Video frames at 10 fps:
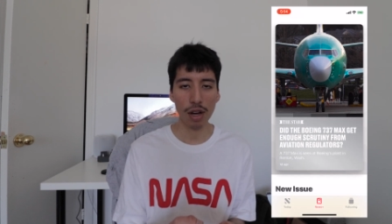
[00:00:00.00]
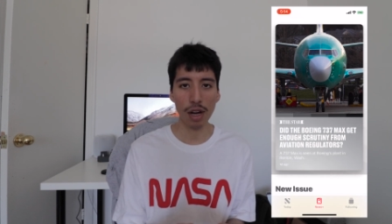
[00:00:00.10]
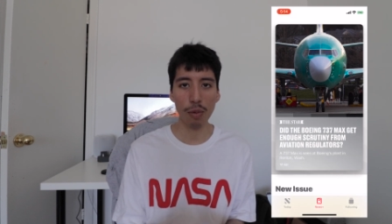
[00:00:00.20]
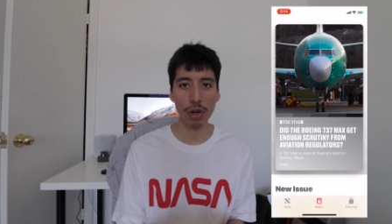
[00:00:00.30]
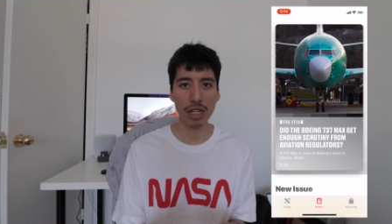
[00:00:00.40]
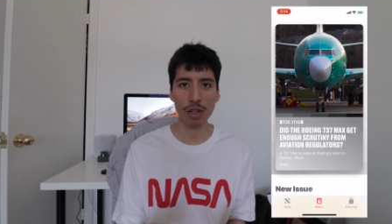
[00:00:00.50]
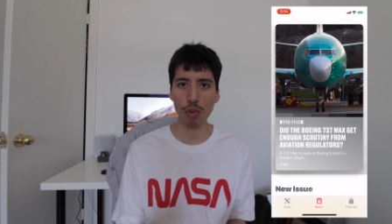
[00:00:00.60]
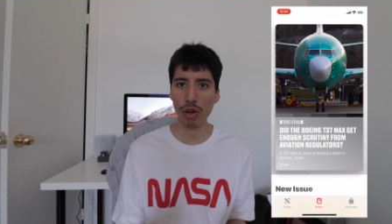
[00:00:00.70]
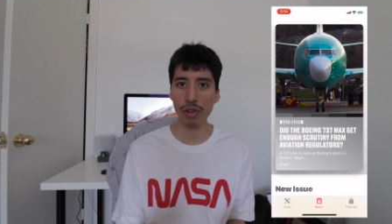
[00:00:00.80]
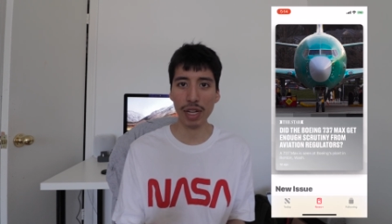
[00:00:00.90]
uh, which
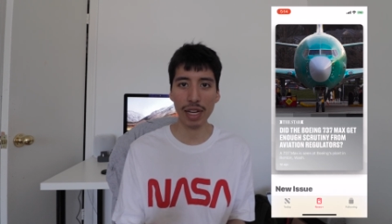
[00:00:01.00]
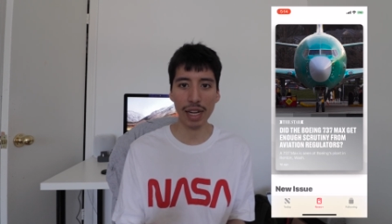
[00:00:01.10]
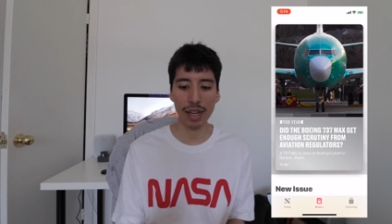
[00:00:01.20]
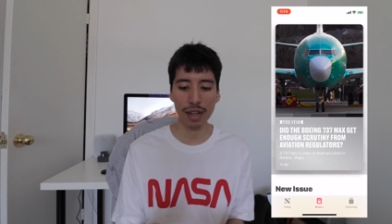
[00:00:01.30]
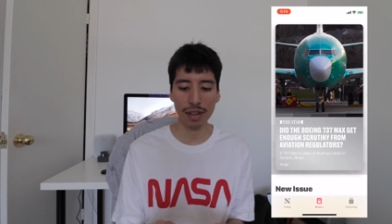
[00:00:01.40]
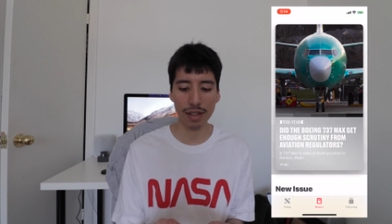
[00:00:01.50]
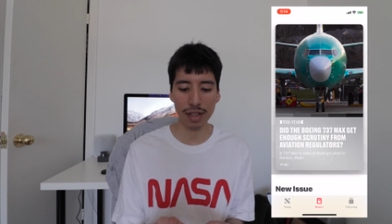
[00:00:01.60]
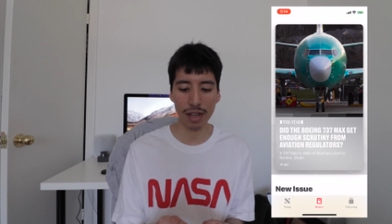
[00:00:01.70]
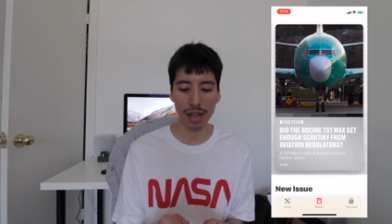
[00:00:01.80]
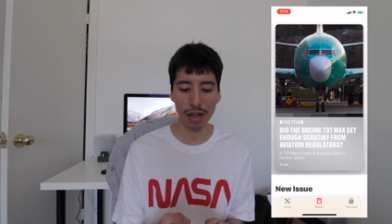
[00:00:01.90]
is one of the
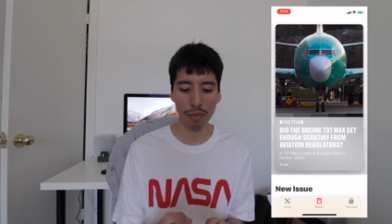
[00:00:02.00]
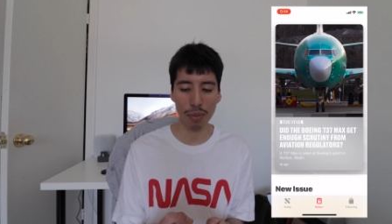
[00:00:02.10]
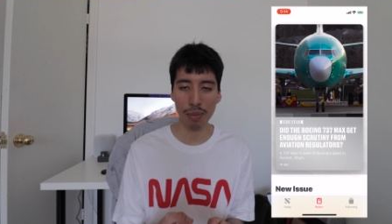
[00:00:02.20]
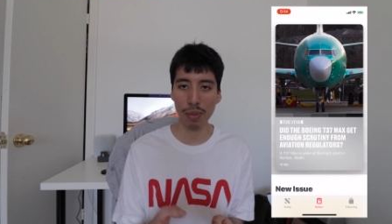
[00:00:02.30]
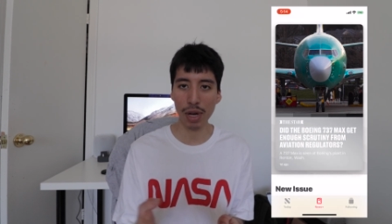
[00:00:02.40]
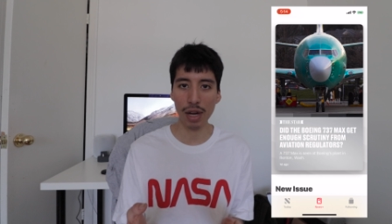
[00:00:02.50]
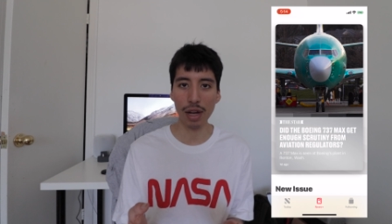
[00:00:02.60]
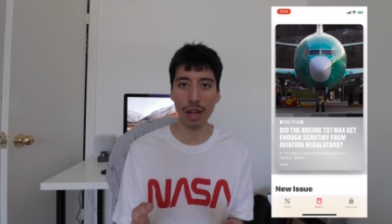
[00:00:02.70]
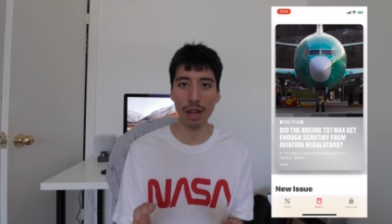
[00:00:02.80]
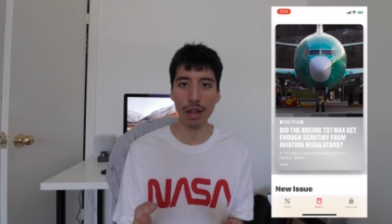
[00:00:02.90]
Canadians uh,
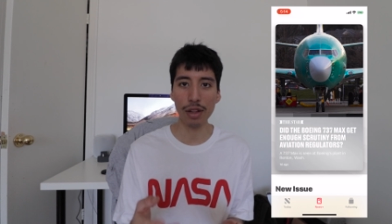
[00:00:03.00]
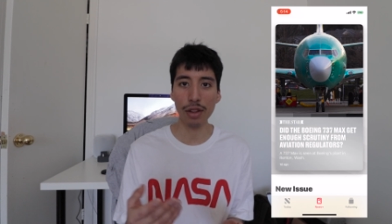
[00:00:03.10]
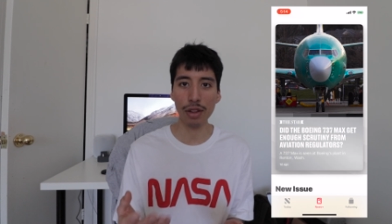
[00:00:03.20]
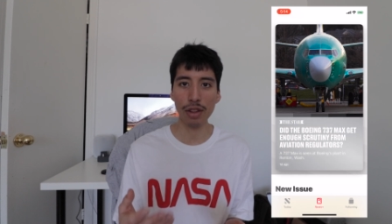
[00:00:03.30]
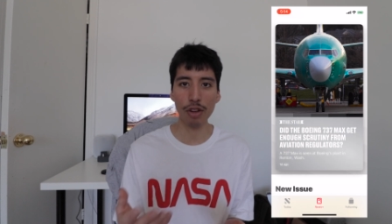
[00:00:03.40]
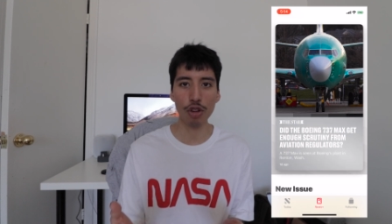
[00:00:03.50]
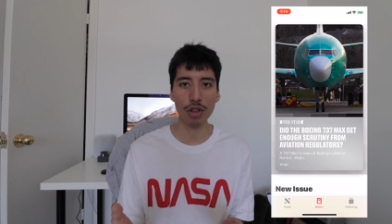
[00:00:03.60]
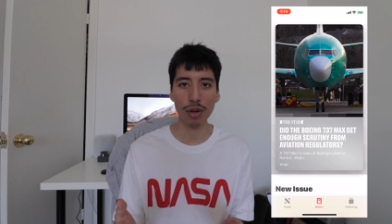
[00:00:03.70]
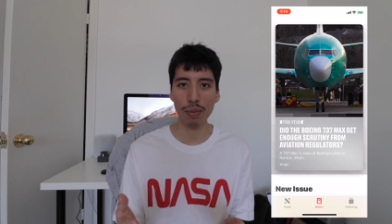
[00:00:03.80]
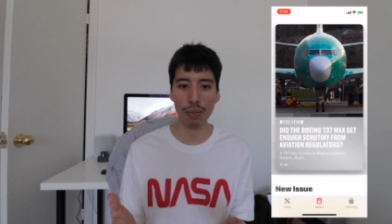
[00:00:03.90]
uh,
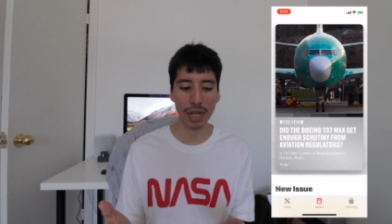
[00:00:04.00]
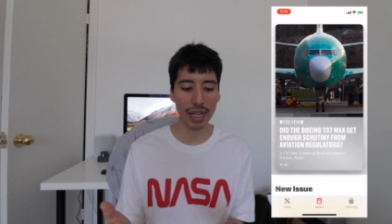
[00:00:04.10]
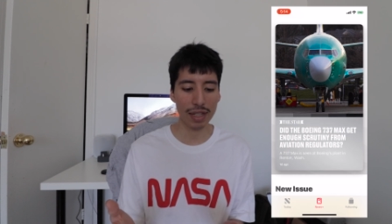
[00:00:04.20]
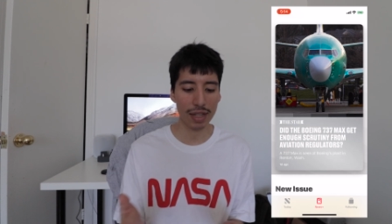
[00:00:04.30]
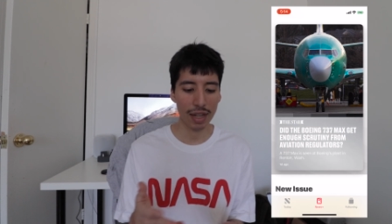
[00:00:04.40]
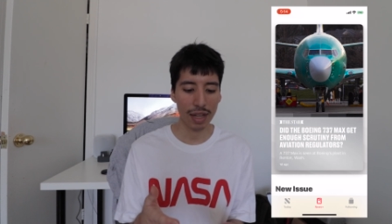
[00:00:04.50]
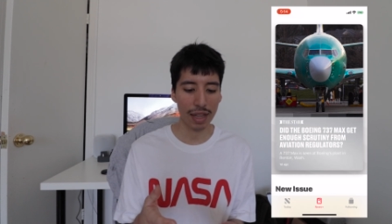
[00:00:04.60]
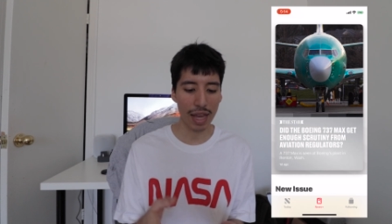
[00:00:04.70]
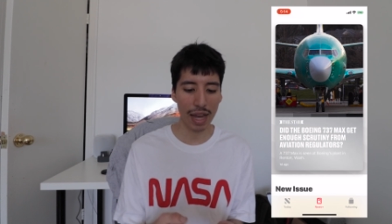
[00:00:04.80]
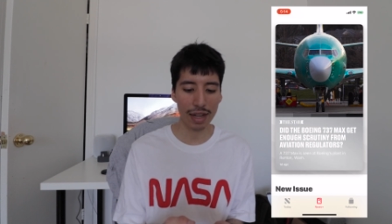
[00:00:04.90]
news place
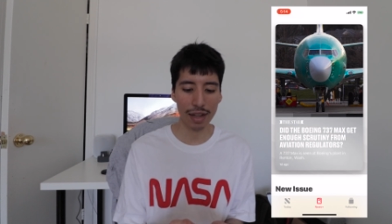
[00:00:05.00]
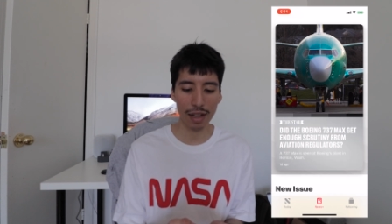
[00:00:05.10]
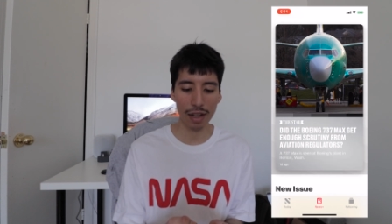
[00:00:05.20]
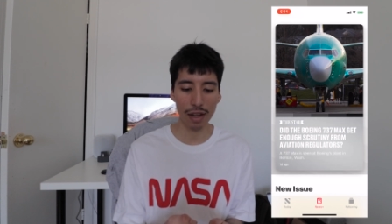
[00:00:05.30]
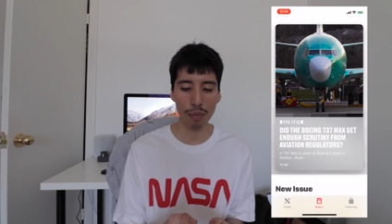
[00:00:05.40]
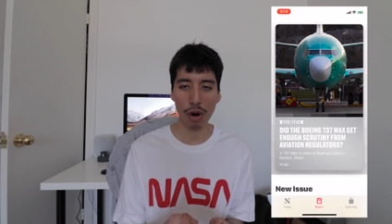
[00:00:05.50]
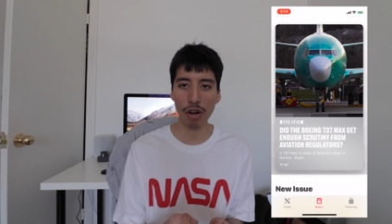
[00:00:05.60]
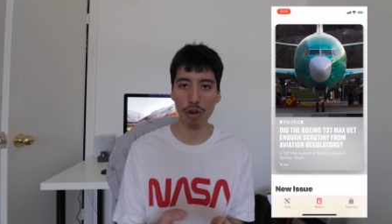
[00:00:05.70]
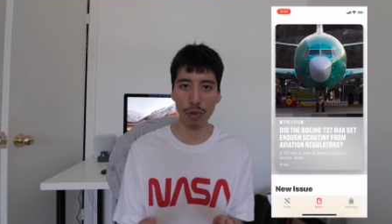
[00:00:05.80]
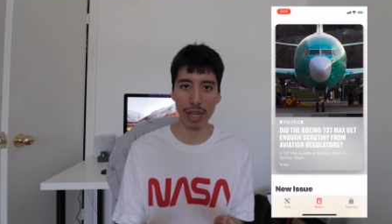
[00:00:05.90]
that uh,
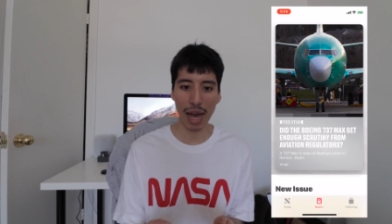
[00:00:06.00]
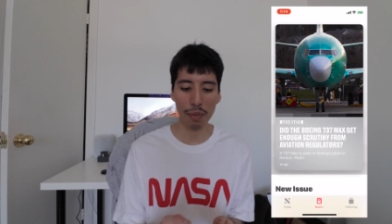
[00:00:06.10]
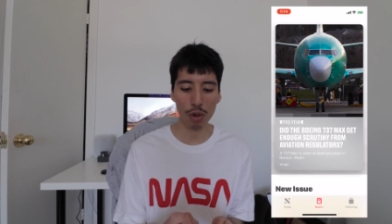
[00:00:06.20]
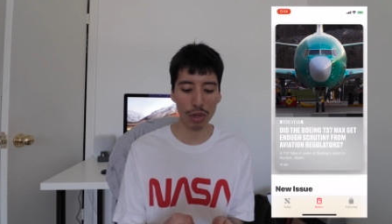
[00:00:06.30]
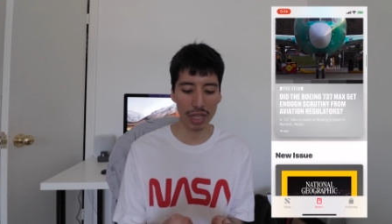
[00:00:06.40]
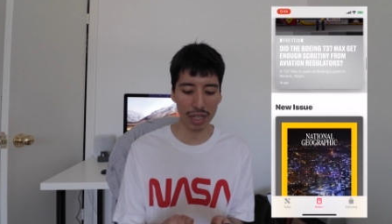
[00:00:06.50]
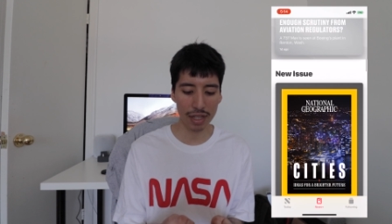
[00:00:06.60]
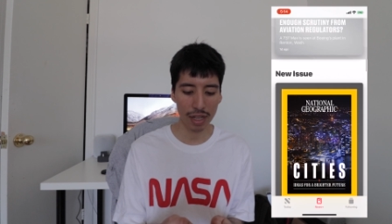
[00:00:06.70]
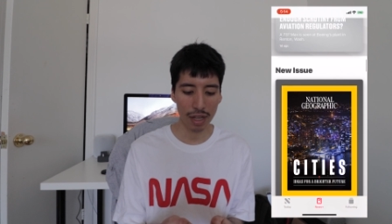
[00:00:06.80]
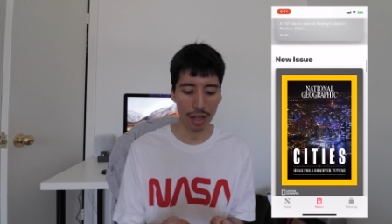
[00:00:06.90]
partnered with Apple with
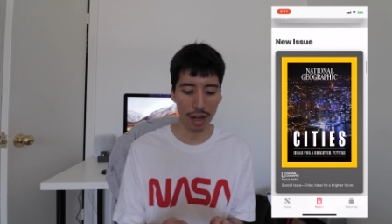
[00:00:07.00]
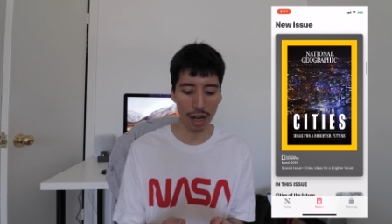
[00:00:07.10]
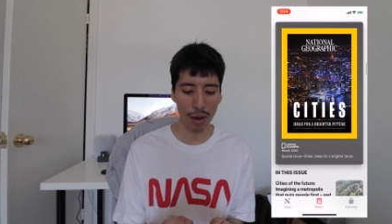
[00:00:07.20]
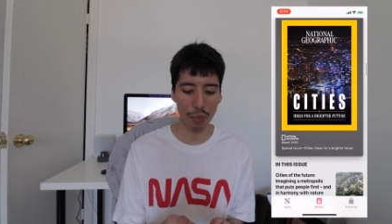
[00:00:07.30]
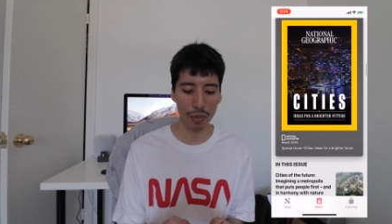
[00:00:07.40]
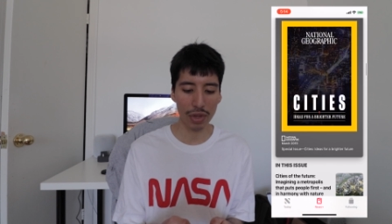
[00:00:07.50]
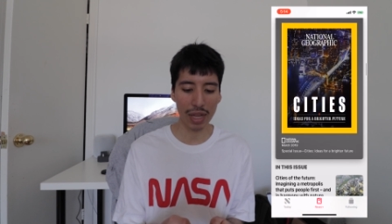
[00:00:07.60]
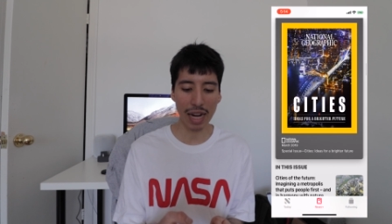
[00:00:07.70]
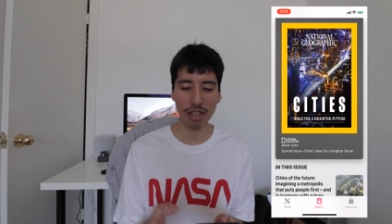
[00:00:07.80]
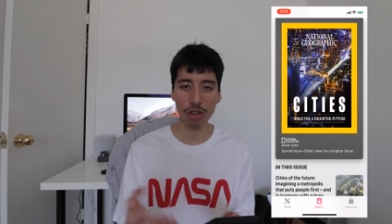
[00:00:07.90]
this.
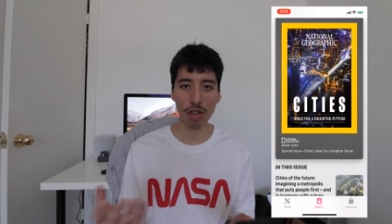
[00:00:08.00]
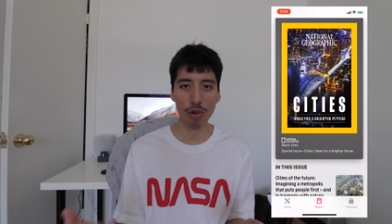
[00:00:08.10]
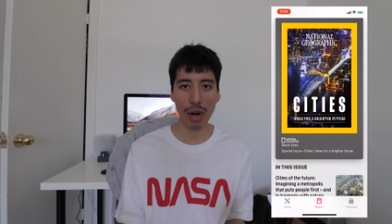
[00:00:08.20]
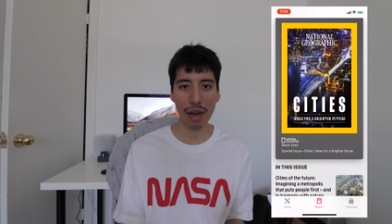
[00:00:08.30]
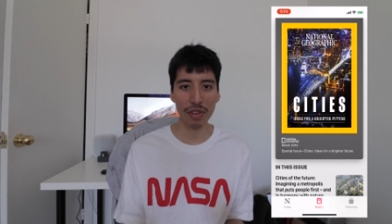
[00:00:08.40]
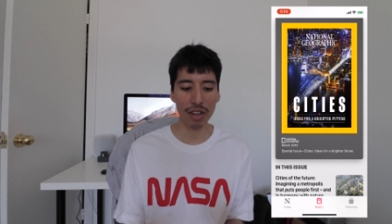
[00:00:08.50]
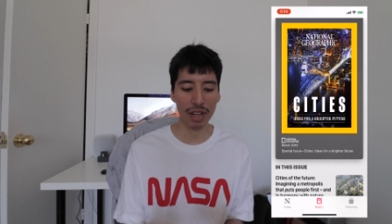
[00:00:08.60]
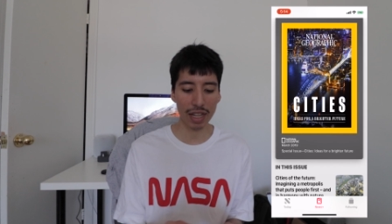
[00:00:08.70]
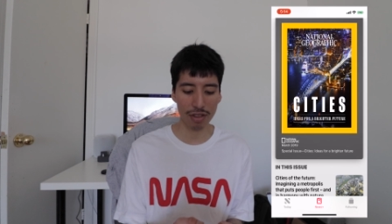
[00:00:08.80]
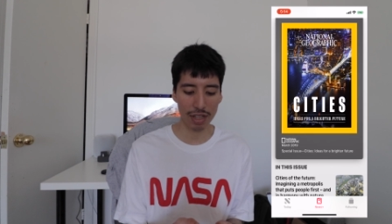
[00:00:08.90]
Um, National Geographic,
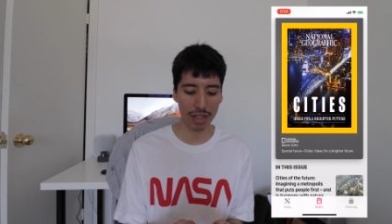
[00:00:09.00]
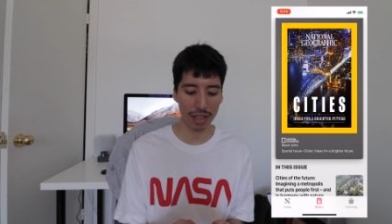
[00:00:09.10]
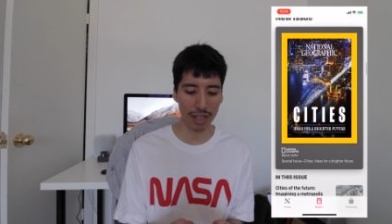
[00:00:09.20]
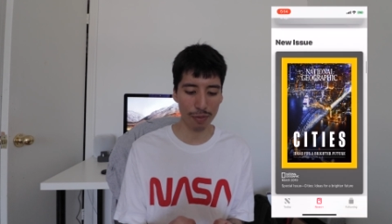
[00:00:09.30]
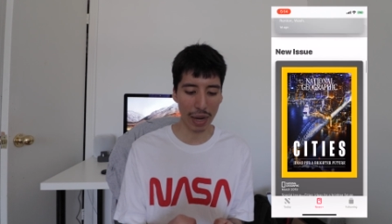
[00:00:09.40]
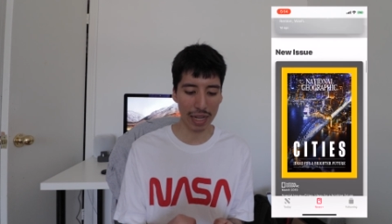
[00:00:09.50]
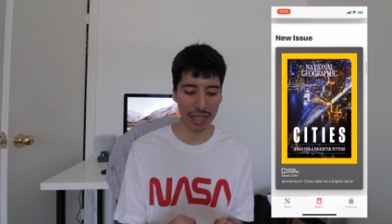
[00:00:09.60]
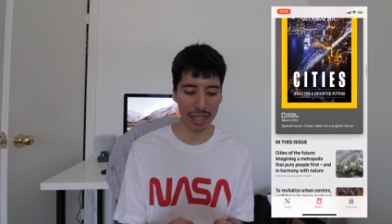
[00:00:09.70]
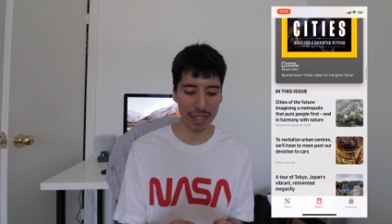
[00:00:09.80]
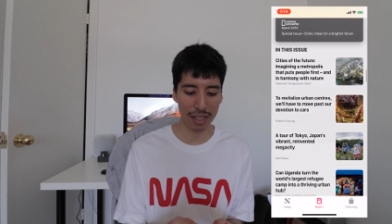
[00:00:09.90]
you get to see the latest
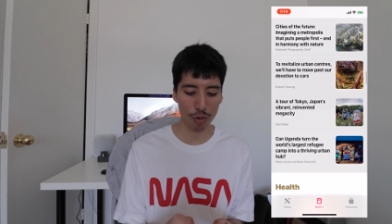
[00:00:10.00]
magazines